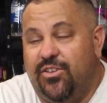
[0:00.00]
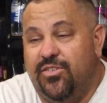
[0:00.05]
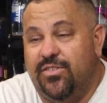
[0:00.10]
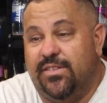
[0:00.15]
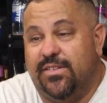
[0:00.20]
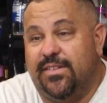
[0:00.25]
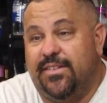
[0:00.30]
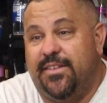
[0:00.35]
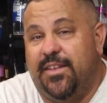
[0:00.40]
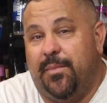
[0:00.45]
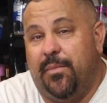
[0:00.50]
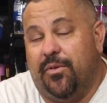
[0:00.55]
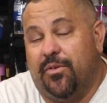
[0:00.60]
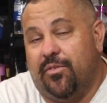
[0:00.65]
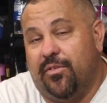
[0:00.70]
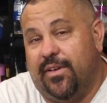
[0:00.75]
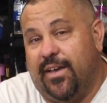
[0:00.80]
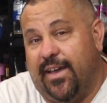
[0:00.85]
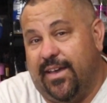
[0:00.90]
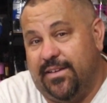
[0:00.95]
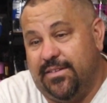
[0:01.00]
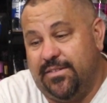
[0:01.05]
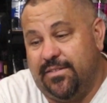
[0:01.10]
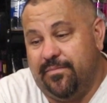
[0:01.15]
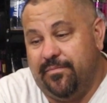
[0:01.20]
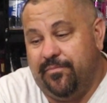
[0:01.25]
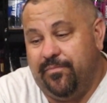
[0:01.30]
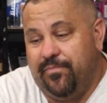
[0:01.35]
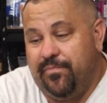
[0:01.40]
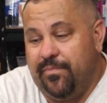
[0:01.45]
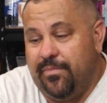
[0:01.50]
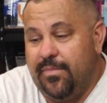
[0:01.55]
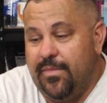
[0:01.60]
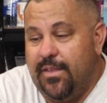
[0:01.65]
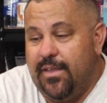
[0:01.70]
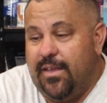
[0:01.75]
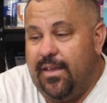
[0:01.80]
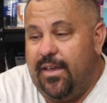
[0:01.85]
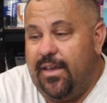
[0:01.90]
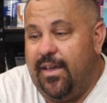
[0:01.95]
using chemical guys.
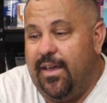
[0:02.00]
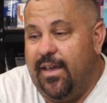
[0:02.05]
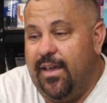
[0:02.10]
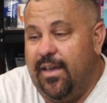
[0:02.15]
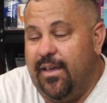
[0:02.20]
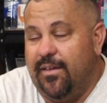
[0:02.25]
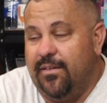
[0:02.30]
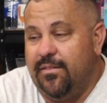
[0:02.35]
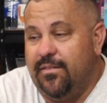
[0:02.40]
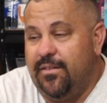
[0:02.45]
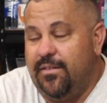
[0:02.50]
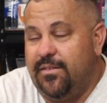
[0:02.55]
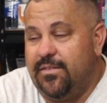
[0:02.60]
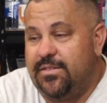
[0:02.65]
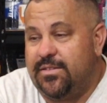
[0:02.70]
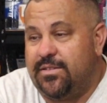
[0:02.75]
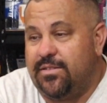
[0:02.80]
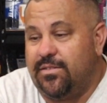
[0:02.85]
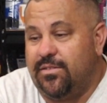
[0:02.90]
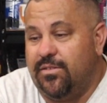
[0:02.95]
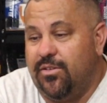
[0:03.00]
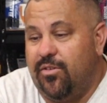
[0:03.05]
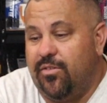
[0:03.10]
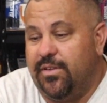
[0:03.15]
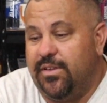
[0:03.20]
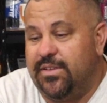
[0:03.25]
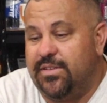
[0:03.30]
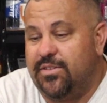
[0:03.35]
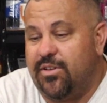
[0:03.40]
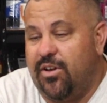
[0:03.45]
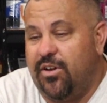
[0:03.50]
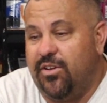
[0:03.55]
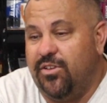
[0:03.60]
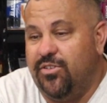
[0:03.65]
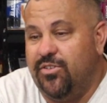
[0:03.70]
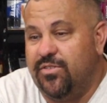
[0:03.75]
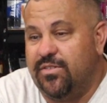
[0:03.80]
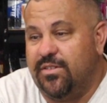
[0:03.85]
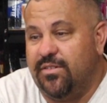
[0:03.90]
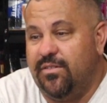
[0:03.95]
Slowly started
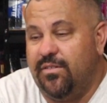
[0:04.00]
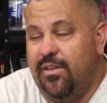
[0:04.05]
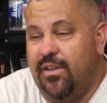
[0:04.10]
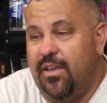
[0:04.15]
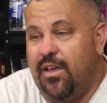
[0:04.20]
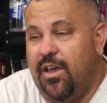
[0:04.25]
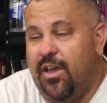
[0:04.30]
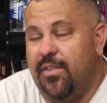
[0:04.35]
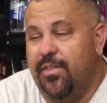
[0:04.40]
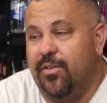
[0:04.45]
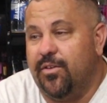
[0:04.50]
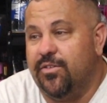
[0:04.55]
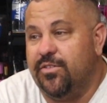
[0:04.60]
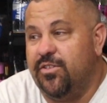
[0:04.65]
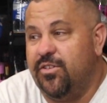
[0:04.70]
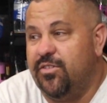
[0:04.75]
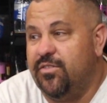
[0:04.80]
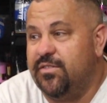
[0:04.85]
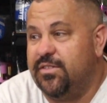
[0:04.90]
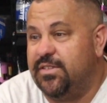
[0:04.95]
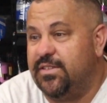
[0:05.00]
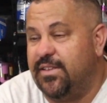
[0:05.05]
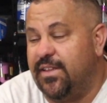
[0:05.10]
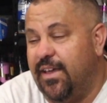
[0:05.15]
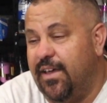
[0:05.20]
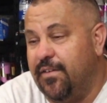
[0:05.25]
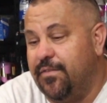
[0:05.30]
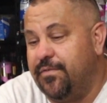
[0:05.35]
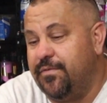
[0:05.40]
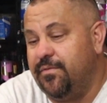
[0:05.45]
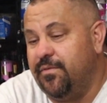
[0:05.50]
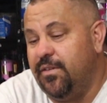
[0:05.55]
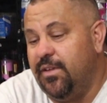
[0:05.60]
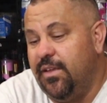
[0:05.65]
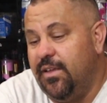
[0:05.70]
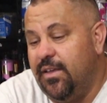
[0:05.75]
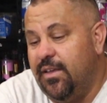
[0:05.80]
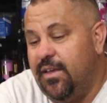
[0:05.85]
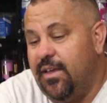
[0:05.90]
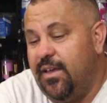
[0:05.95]
using other stuff.
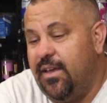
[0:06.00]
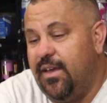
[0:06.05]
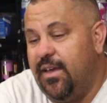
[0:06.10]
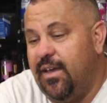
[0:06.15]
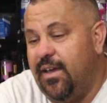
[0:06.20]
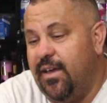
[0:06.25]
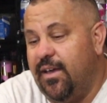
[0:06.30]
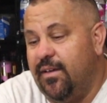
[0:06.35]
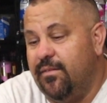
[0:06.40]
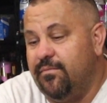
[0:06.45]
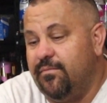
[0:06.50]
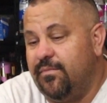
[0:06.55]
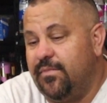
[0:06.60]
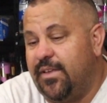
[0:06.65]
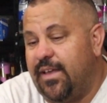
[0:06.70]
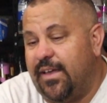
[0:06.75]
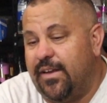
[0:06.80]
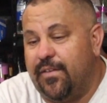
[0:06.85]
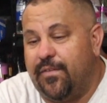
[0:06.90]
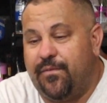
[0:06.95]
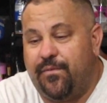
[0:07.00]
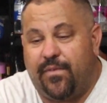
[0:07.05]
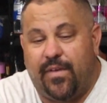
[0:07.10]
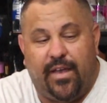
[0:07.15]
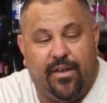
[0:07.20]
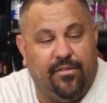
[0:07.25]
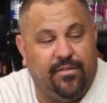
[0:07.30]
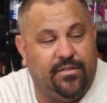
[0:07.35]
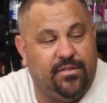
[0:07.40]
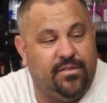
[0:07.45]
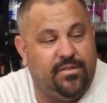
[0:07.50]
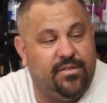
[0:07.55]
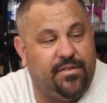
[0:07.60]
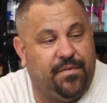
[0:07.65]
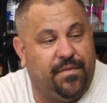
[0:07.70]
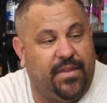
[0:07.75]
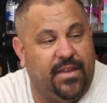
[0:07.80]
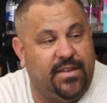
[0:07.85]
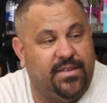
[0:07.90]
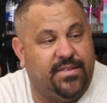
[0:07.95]
Kind of found
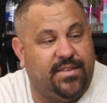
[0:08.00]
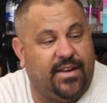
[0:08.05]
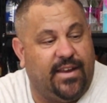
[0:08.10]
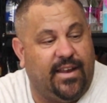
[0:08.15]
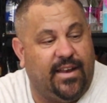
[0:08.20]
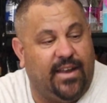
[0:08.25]
things that I